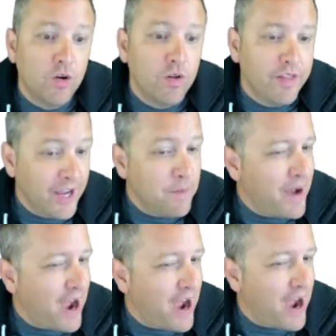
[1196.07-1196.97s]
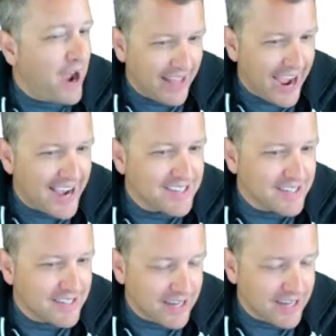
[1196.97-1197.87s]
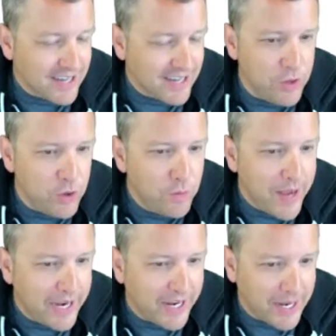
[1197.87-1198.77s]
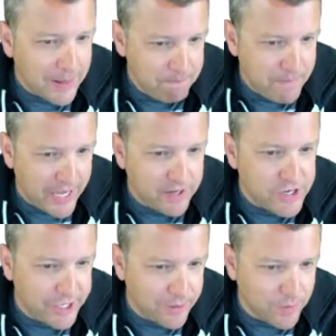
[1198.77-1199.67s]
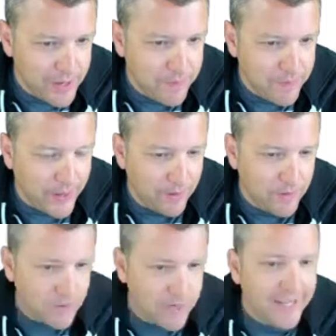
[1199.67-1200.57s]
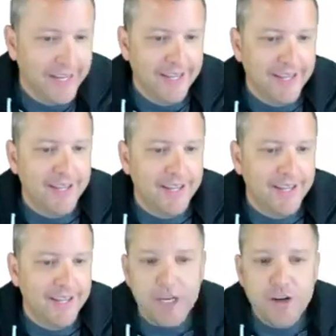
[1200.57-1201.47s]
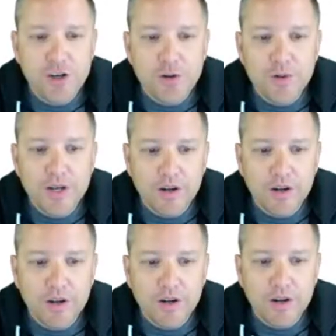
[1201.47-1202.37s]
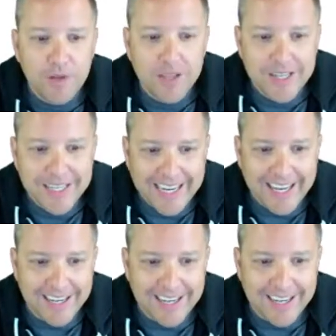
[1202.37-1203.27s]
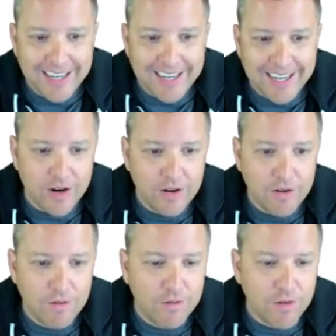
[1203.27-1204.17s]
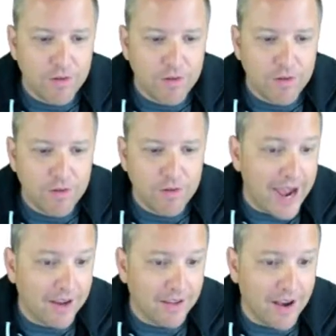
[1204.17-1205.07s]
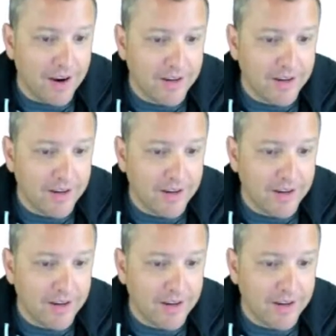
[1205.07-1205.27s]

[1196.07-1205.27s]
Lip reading: Think about the last time you made a commit to your repo. Did you include the ticket number from your backlog?